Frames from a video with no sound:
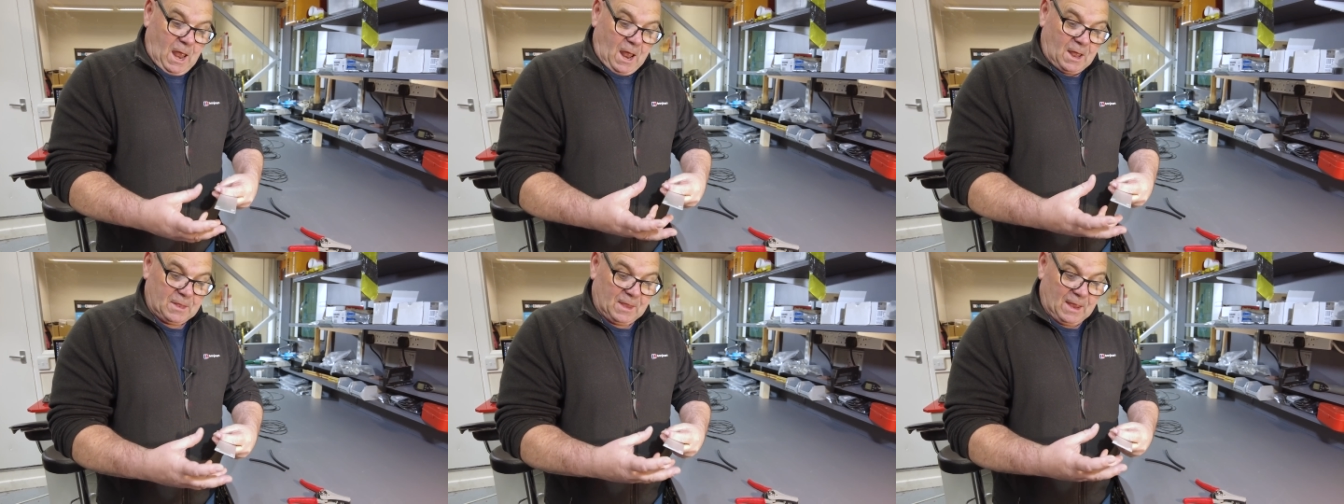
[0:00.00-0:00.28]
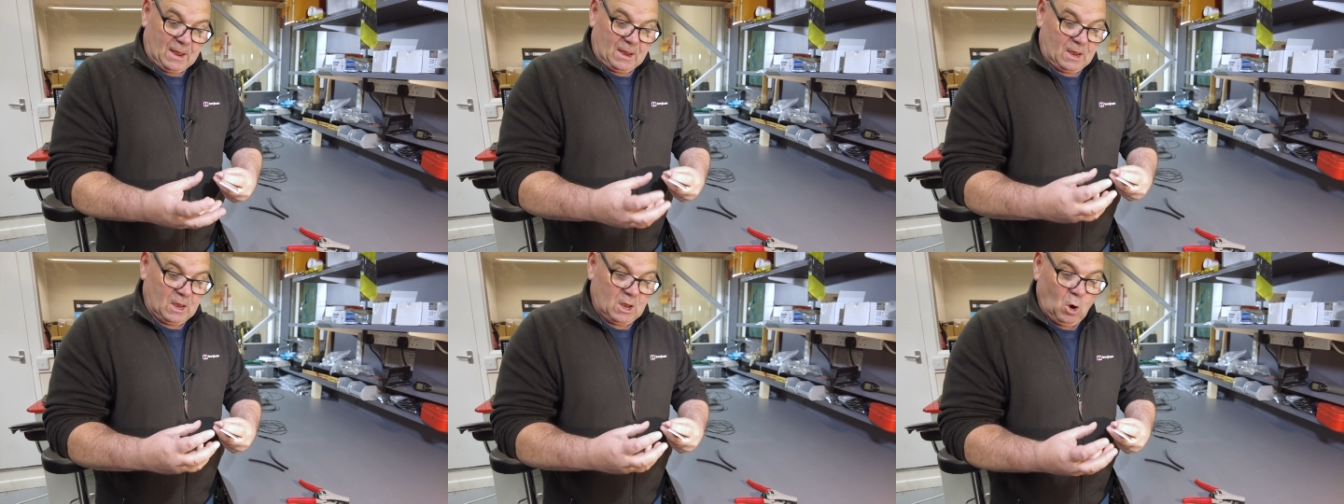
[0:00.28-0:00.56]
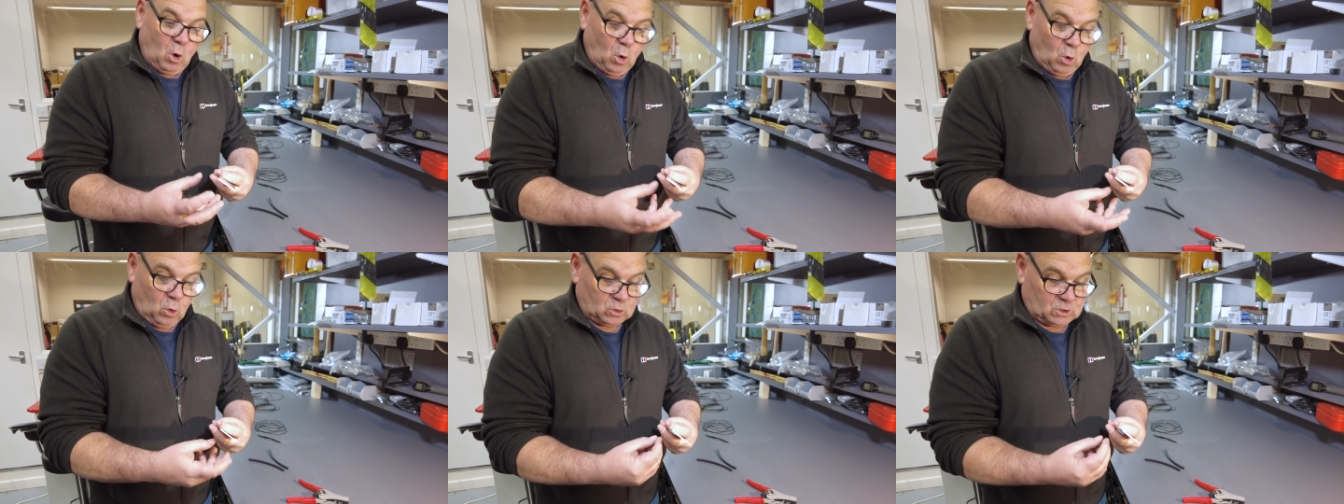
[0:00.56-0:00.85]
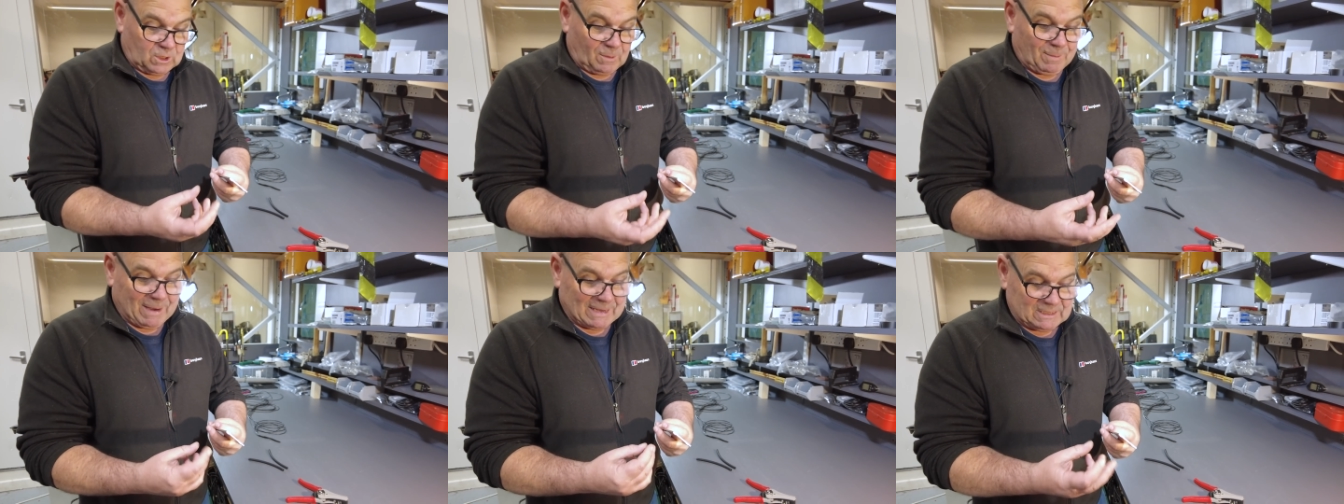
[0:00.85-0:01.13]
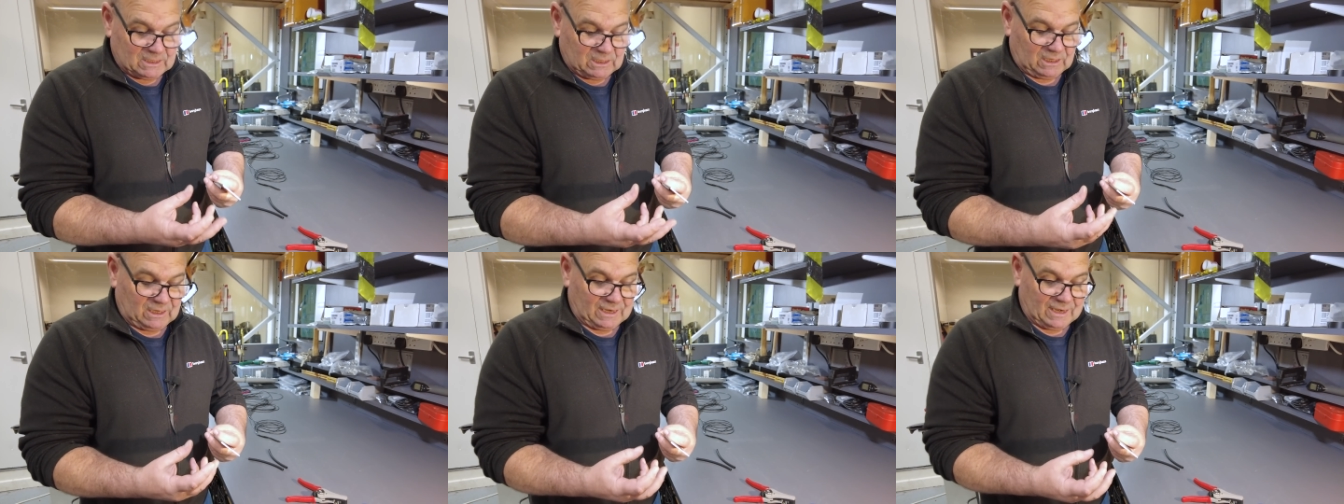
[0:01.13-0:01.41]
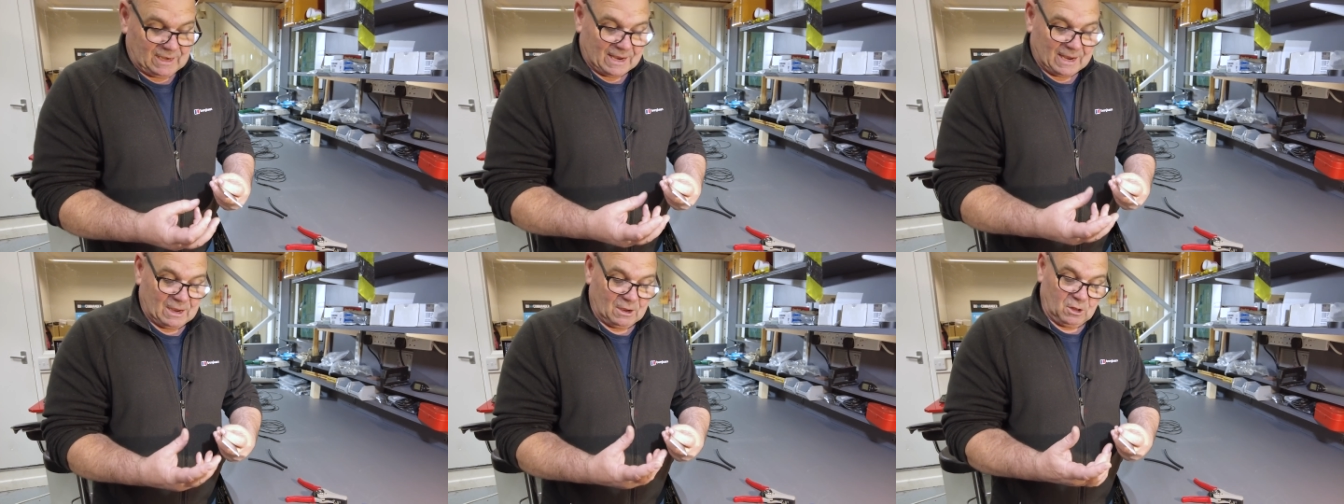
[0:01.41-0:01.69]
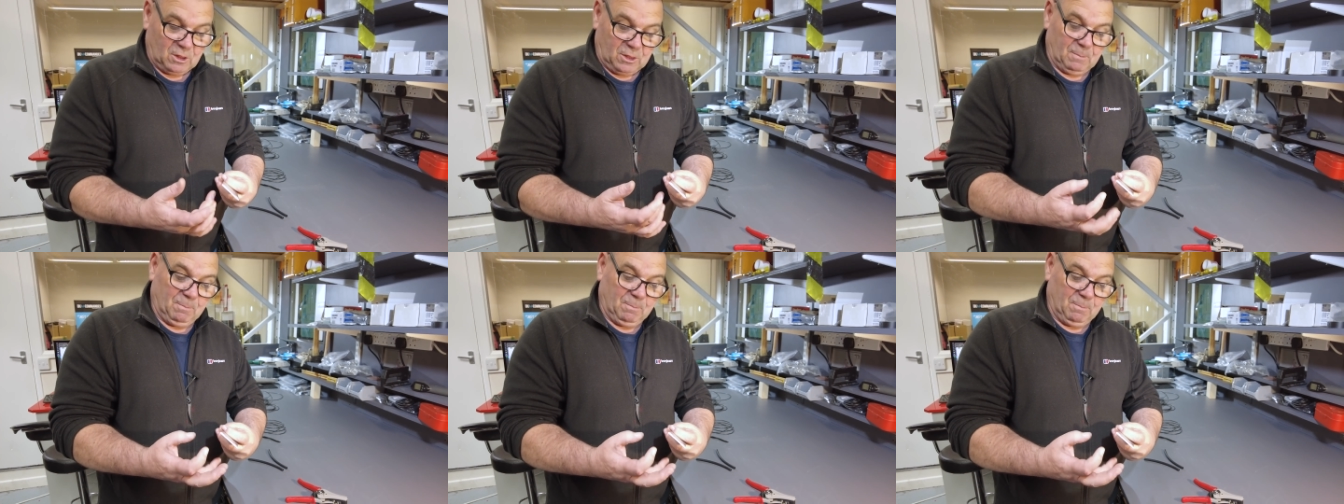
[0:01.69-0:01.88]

and that automatically now,